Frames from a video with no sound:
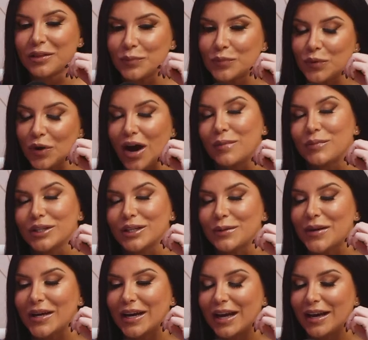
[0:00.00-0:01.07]
the
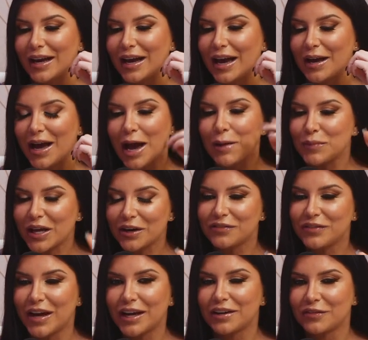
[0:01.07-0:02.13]
problem, and I I'm not a
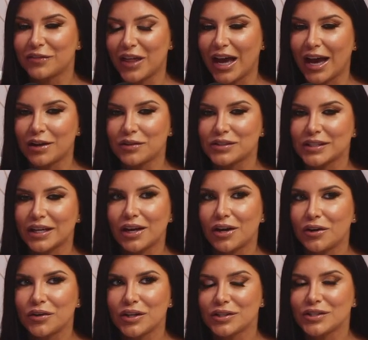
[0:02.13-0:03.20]
fan of that. It was like,
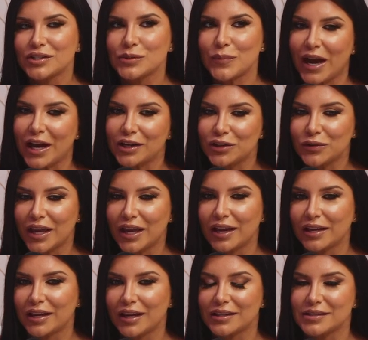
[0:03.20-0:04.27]
oh, you're just mad you
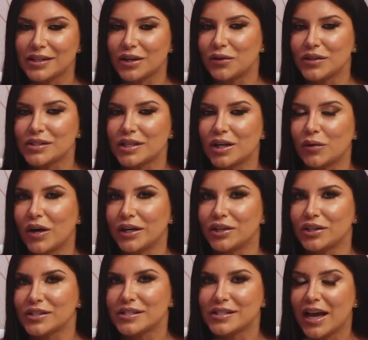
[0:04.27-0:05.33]
can't get so and so on
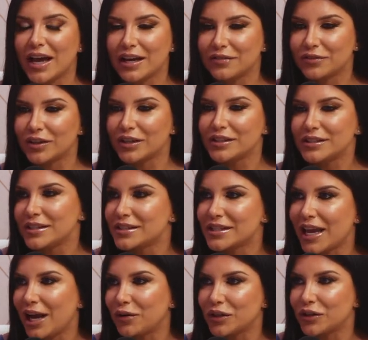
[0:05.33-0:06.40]
your set for a
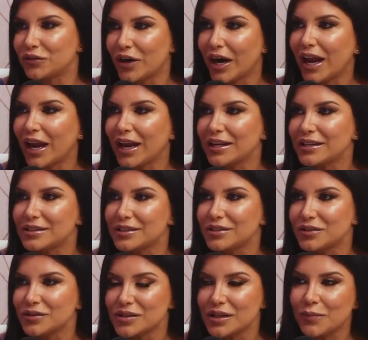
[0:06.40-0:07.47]
discounted rate to
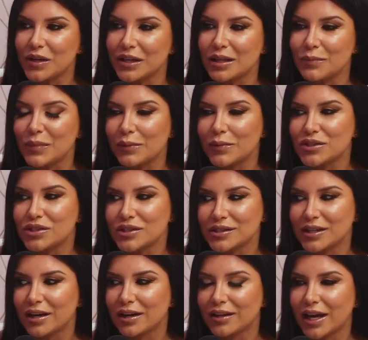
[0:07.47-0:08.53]
do something that maybe she's
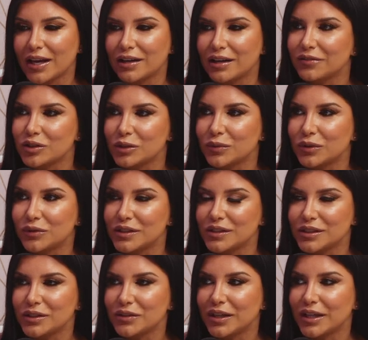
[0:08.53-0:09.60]
not all that comfortable with
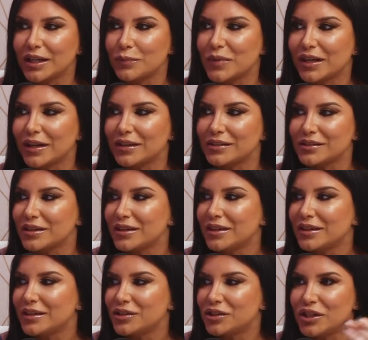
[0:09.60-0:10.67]
doing mm-hmm. because
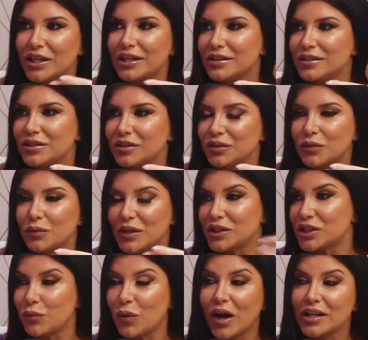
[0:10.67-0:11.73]
mm-hmm. she can do what
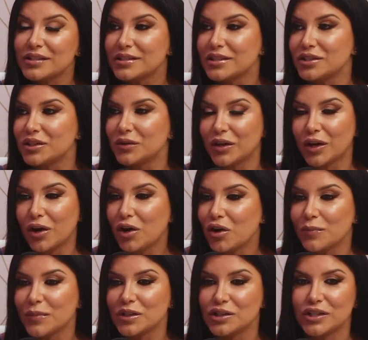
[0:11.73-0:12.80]
she wants to do at
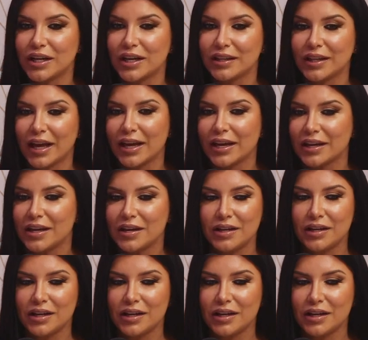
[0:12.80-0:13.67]
home, or she can like